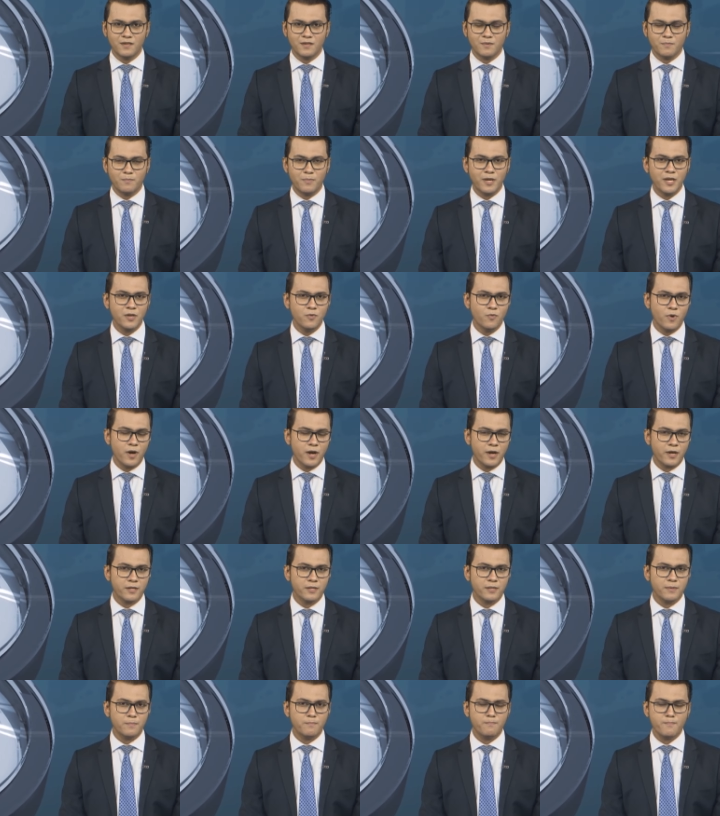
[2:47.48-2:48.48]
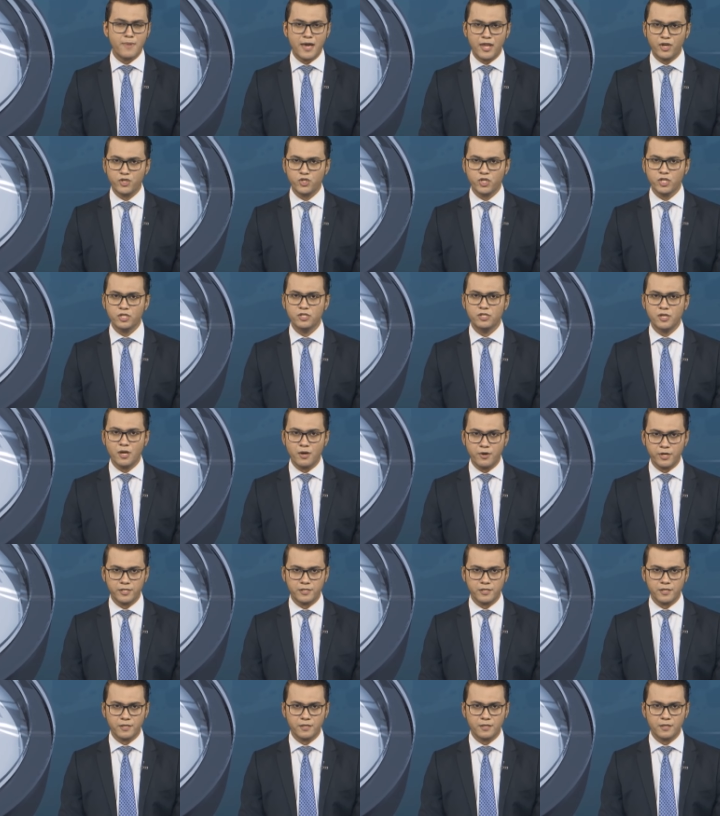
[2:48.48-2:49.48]
Meanwhile, Managing
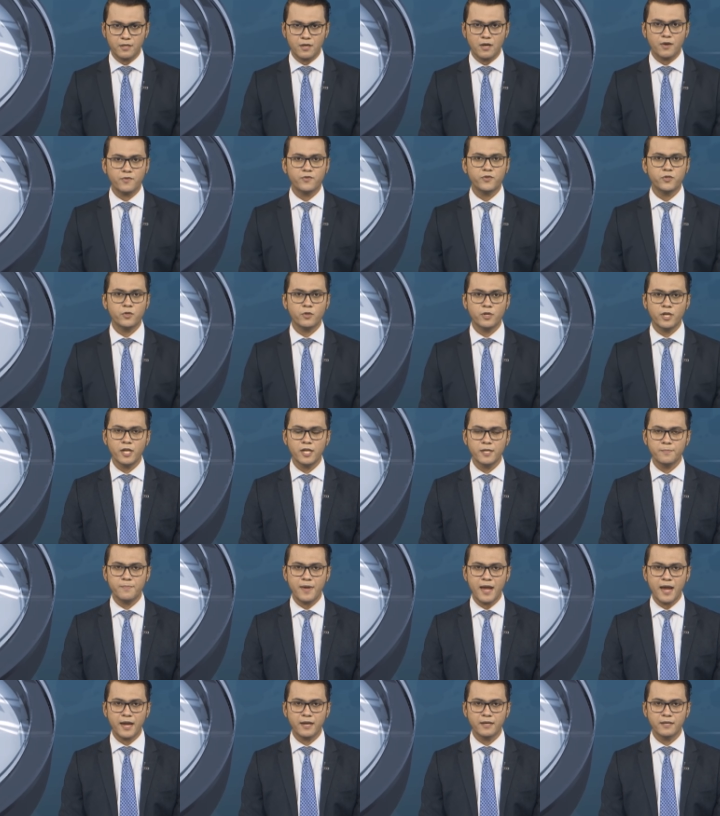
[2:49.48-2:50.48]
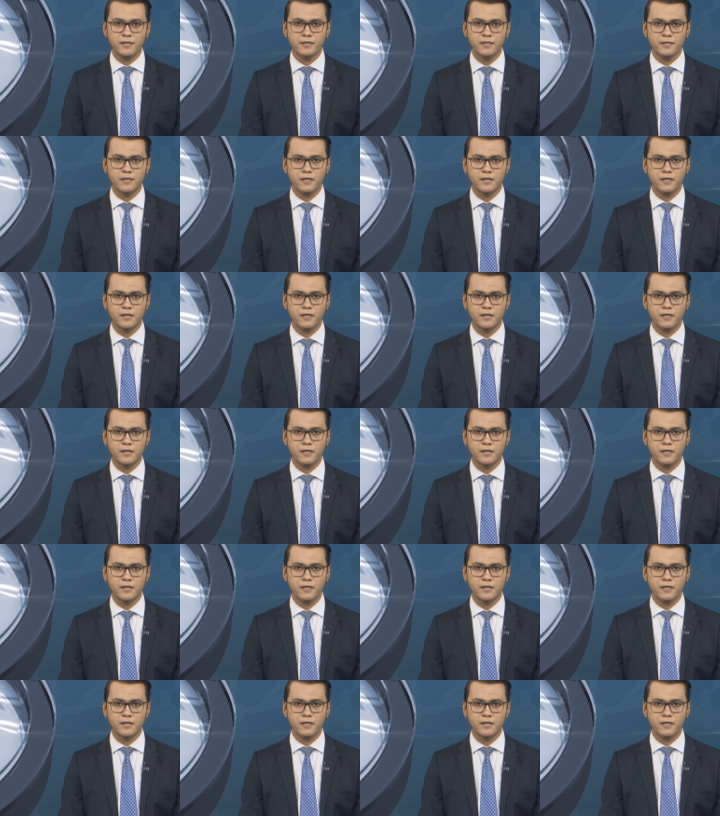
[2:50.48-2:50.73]
Director of Sonali Bank,